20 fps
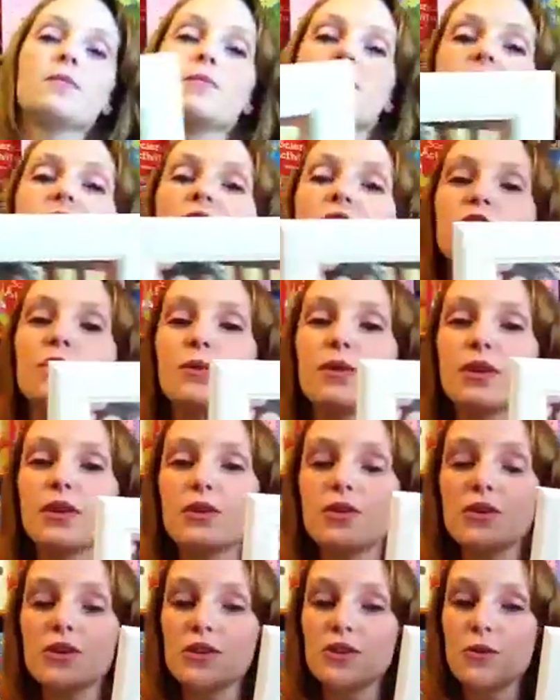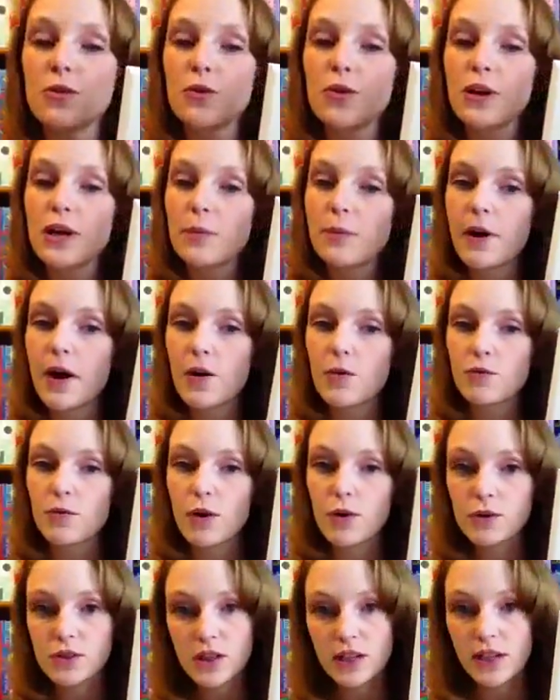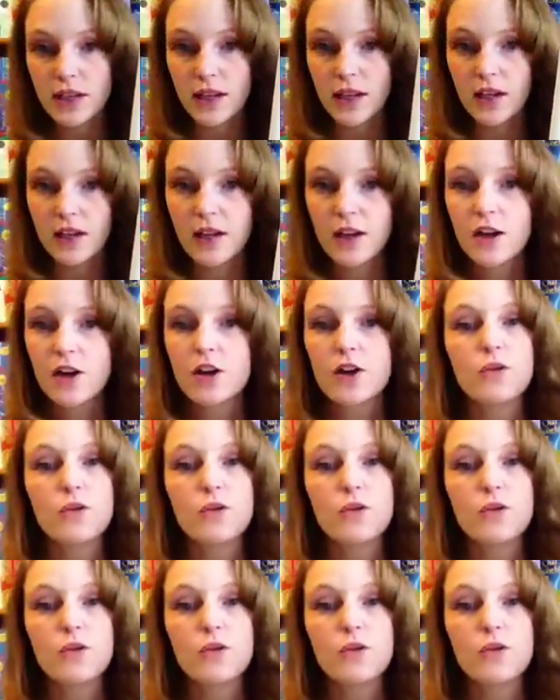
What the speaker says: And tell you a little story about Rosalie,